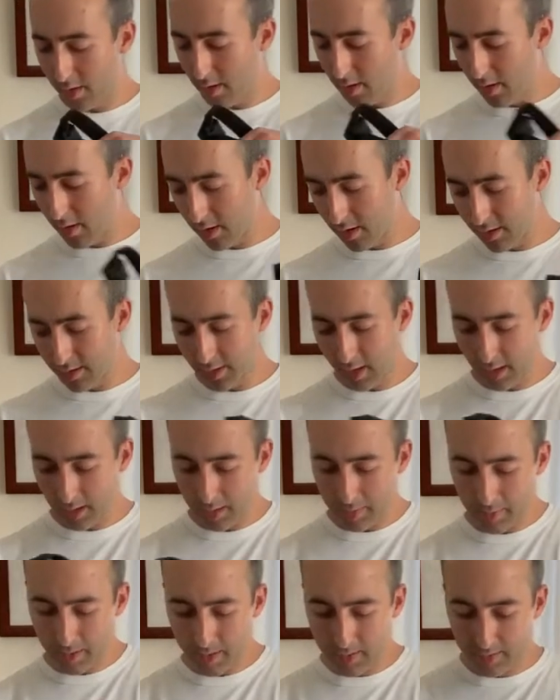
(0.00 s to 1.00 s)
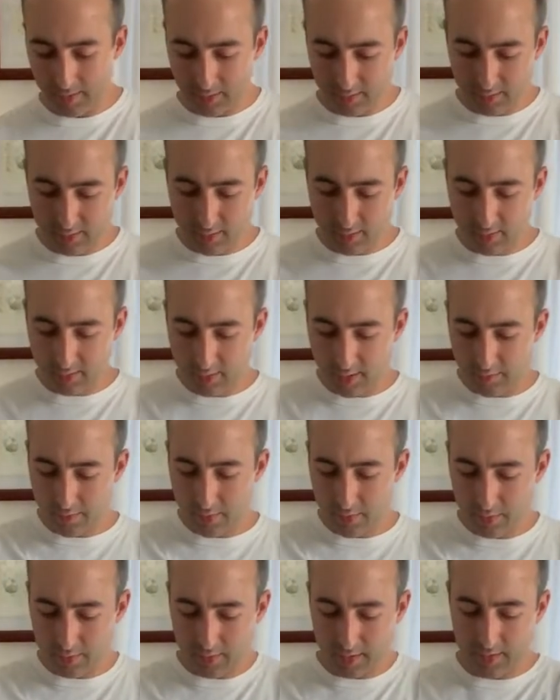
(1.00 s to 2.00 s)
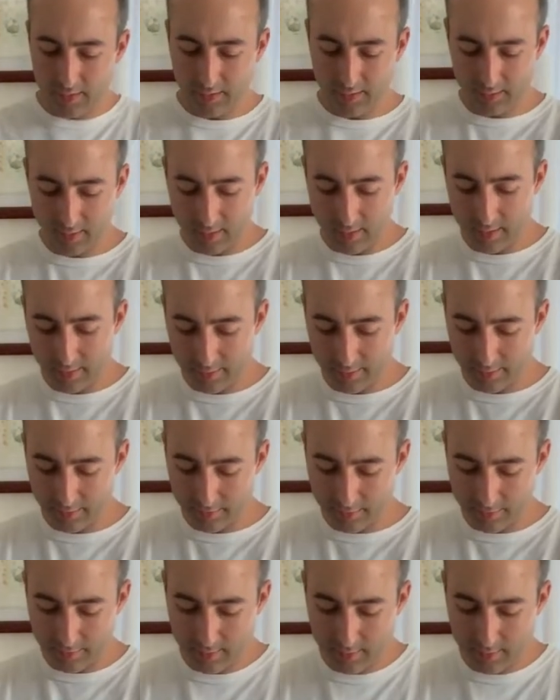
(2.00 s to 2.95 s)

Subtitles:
on a daily basis, just to give you a sense of,